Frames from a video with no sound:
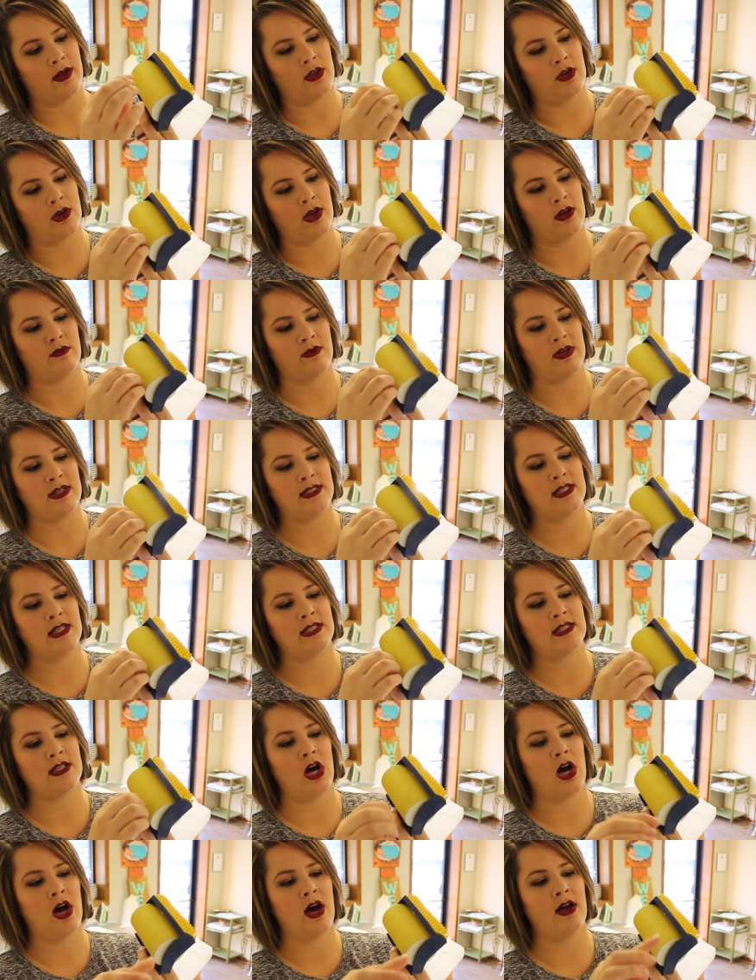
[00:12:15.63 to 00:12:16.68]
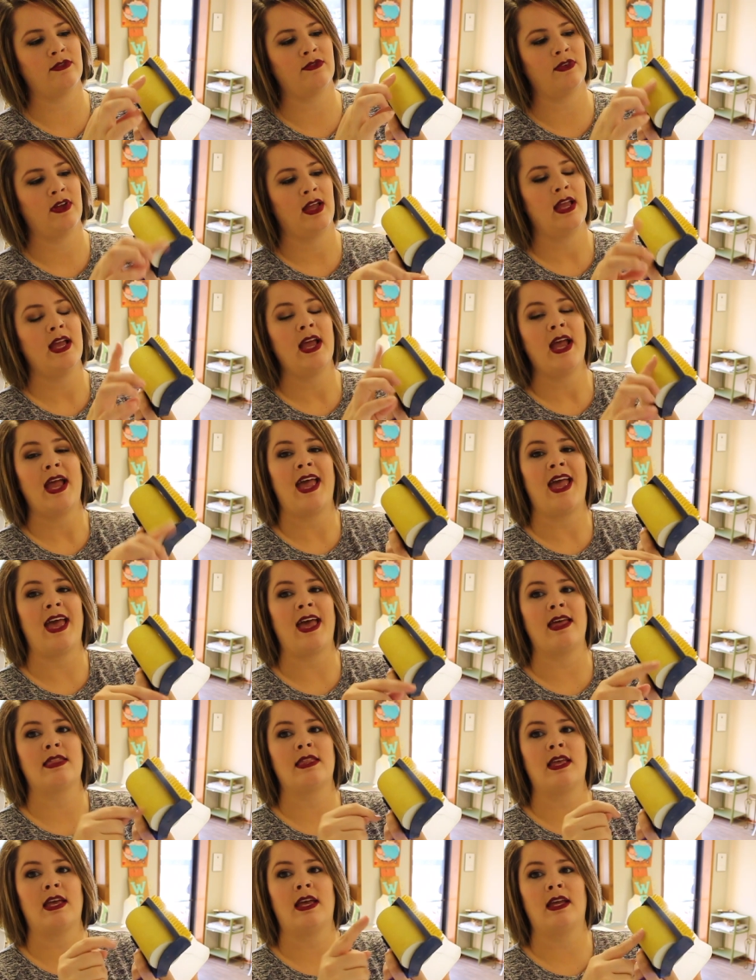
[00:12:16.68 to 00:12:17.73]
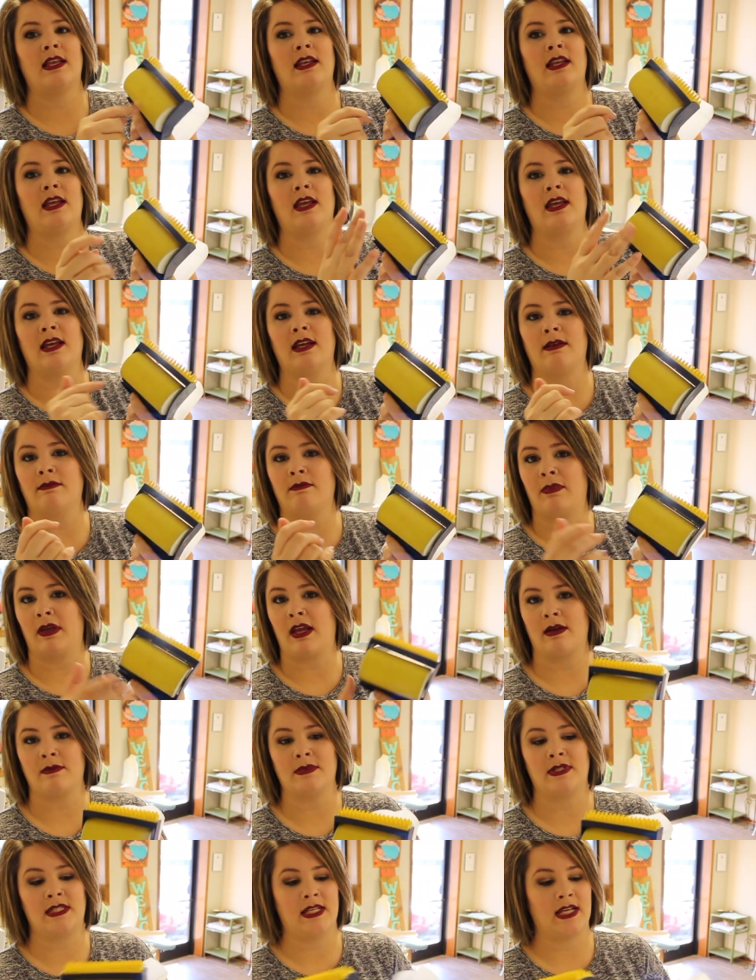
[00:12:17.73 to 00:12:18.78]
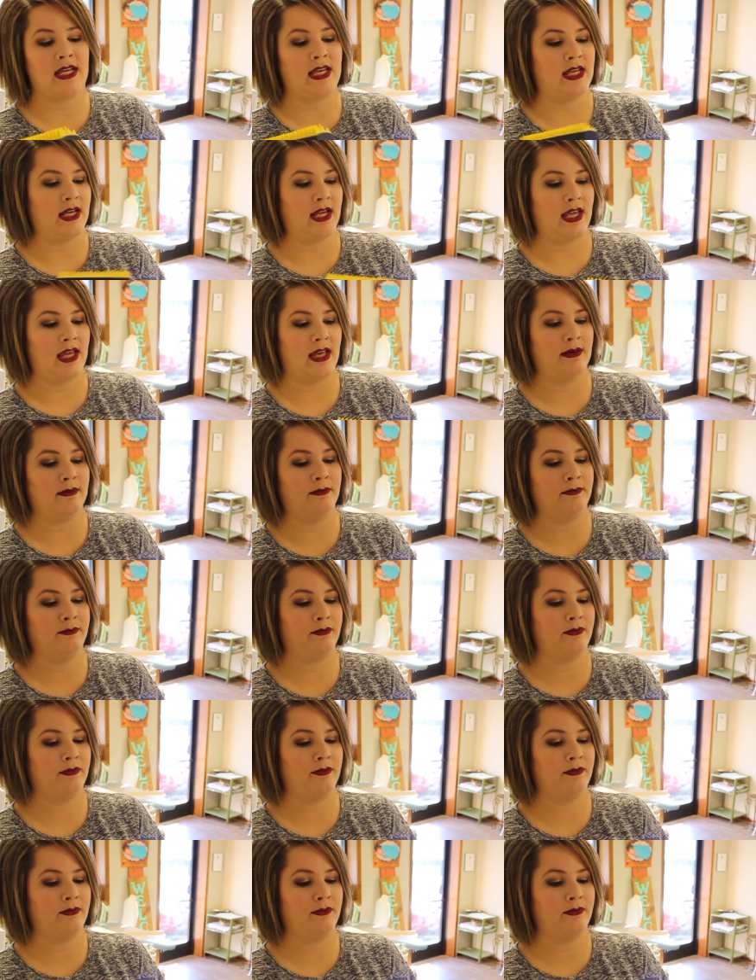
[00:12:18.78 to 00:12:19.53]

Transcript: You can rinse this off and then it becomes sticky again.